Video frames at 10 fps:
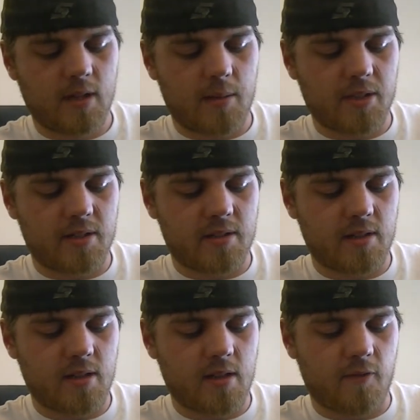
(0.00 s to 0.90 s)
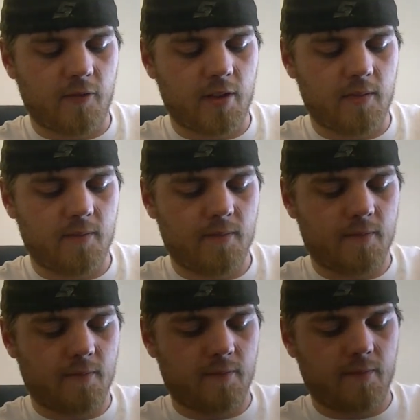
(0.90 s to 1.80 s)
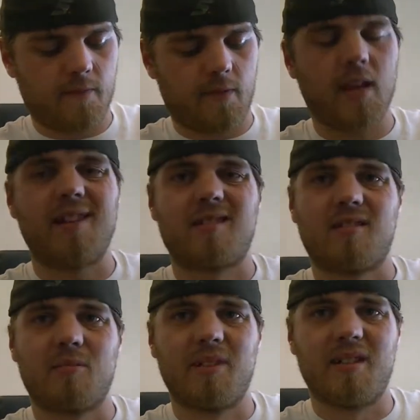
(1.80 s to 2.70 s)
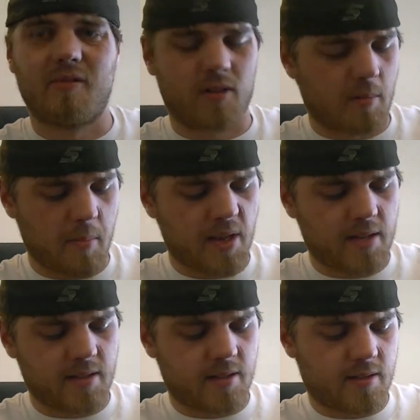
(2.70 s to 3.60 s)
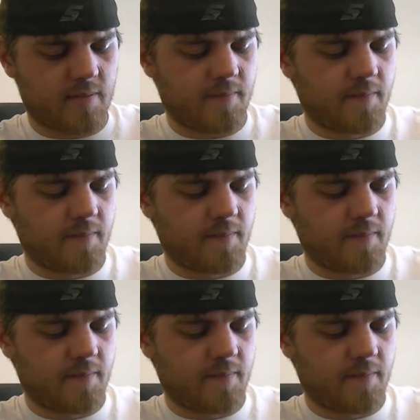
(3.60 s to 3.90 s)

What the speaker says: I'm going to see if it hits a little bit different on my Pegasus.